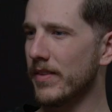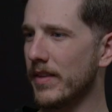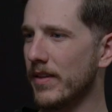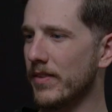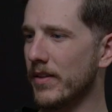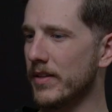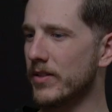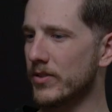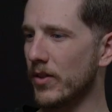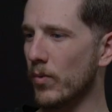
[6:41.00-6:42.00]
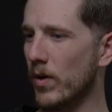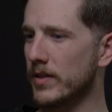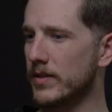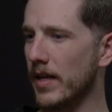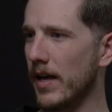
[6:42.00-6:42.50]
the leaders are the
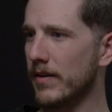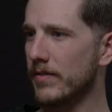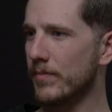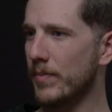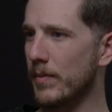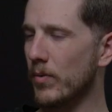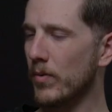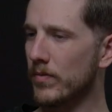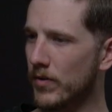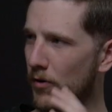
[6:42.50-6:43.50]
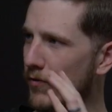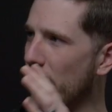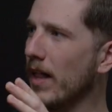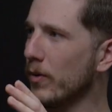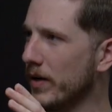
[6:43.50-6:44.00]
ones that people are
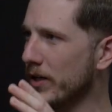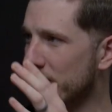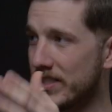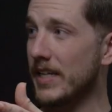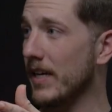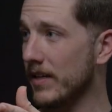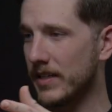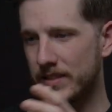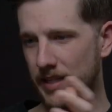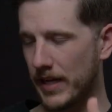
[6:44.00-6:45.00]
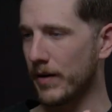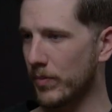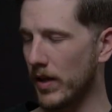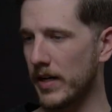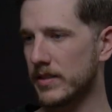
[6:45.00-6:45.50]
following. You see it. It's taking
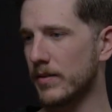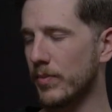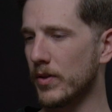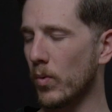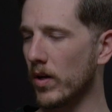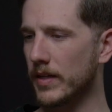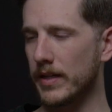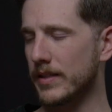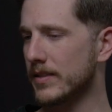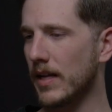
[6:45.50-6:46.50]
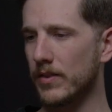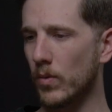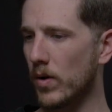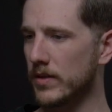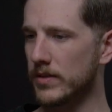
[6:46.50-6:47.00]
place and put the work in. It's not
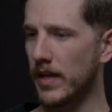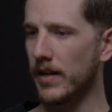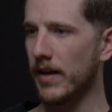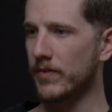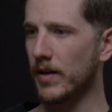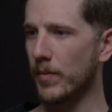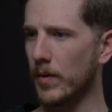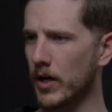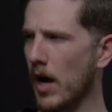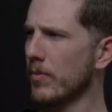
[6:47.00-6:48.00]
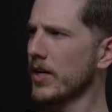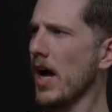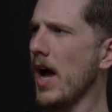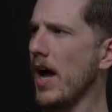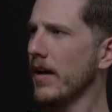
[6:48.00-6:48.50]
the ones that have to come and be like, I'm the
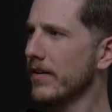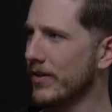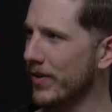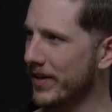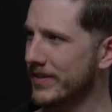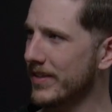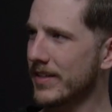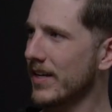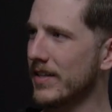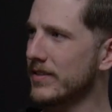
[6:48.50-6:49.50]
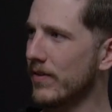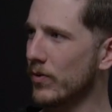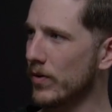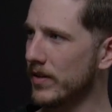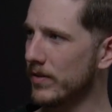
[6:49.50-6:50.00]
guy. You know, that guy's
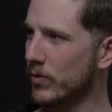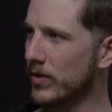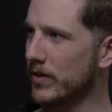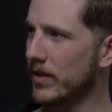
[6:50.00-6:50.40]
never really the real